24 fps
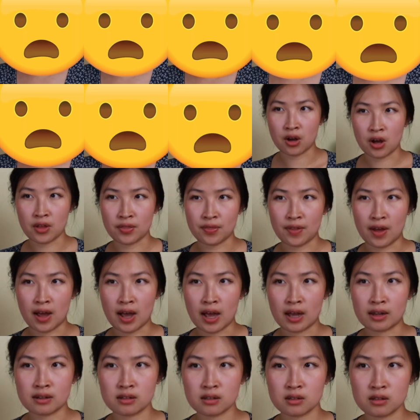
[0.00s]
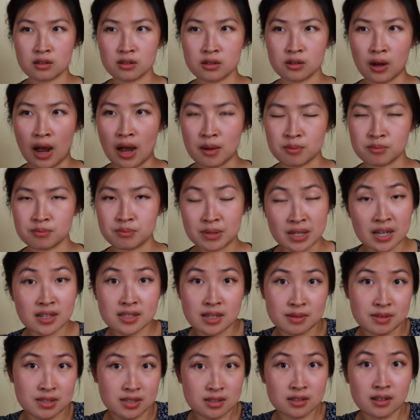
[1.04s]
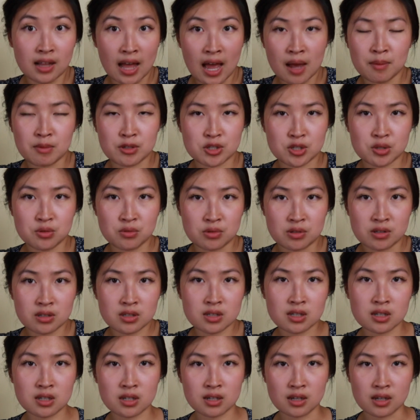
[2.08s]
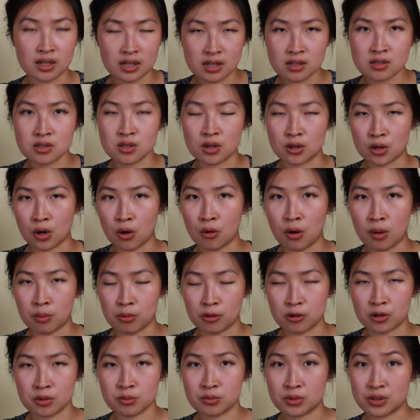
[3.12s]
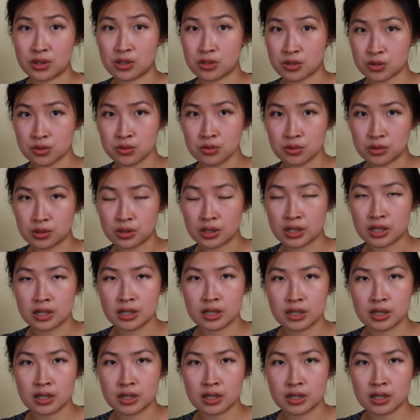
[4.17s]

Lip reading: I thought that because I still am a student, it is a co-op program with the school,